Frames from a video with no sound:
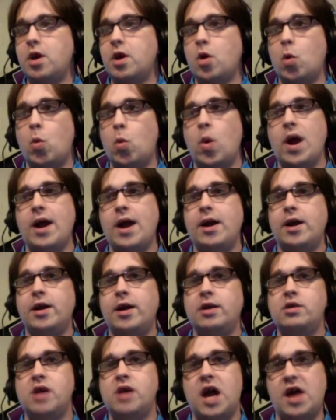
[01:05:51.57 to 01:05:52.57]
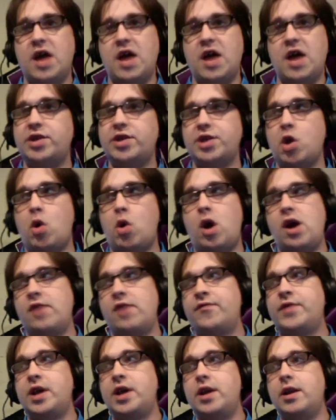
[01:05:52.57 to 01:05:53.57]
where every so
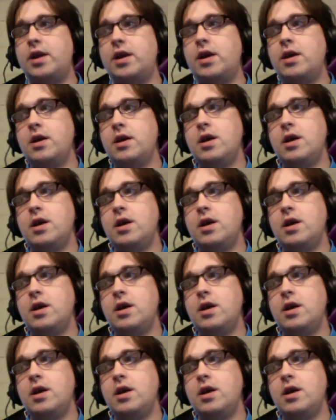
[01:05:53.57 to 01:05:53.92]
often